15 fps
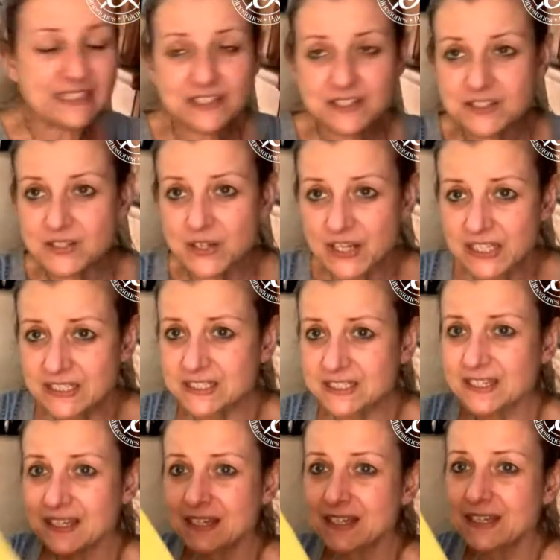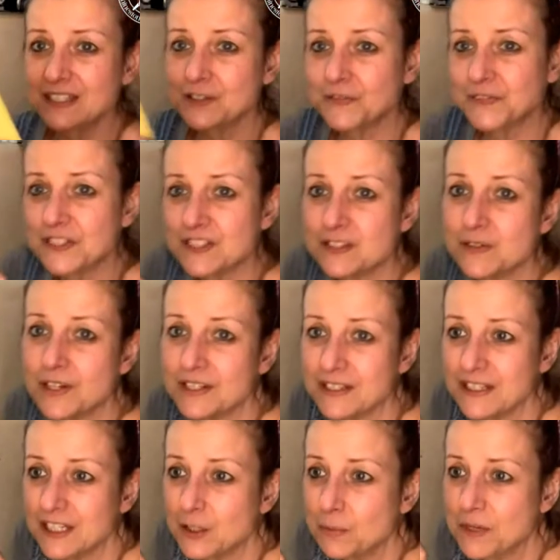and the third difference to
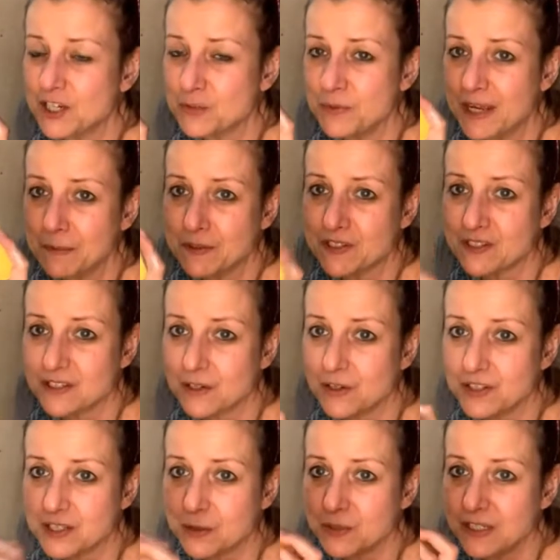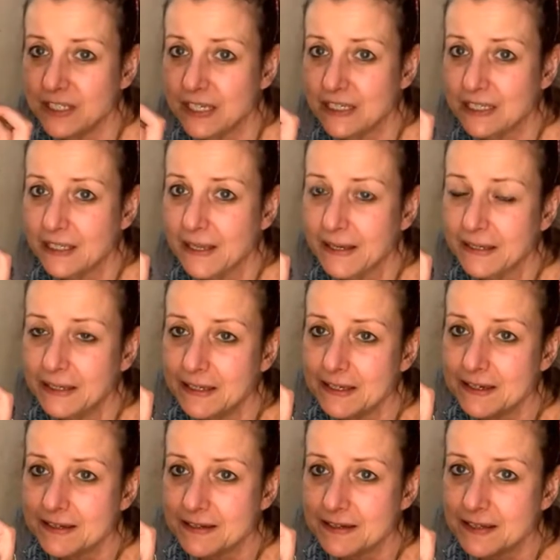other decoupage papers is also you get like
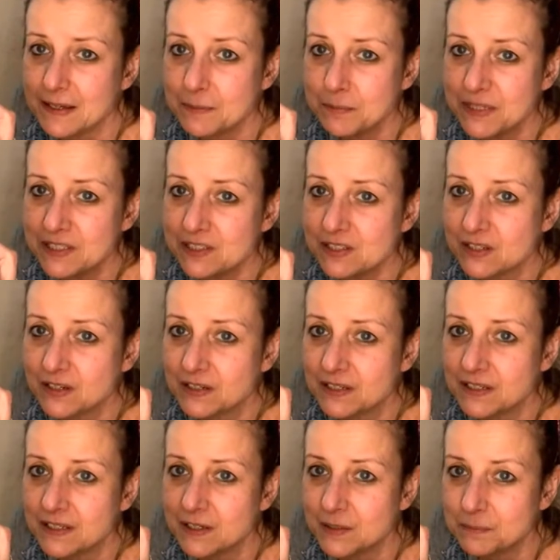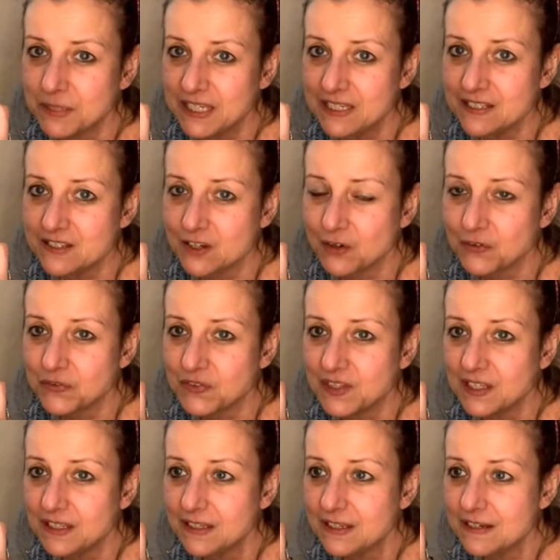a piece of
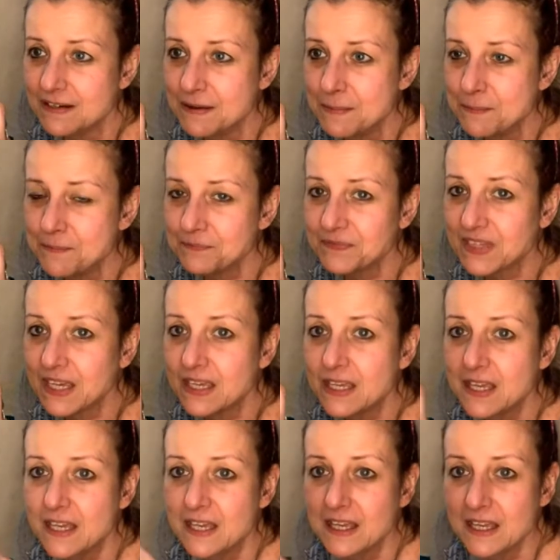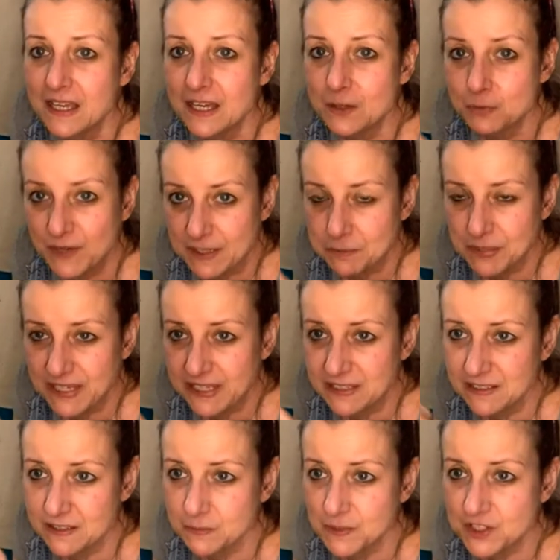the red
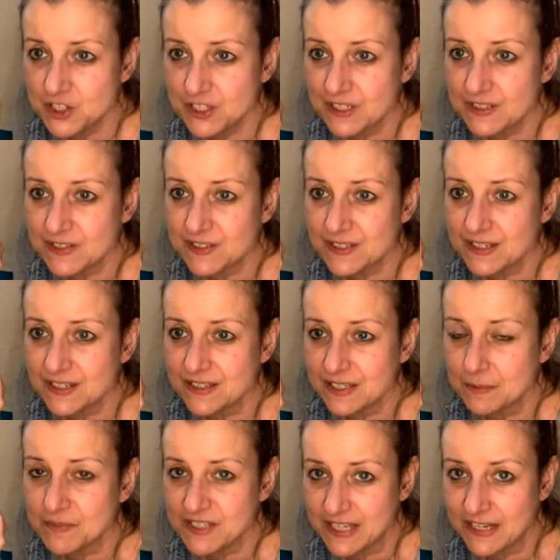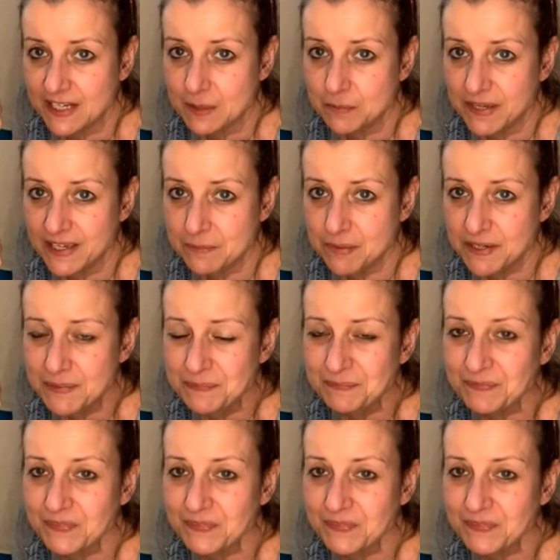pad, which is some sanding paper.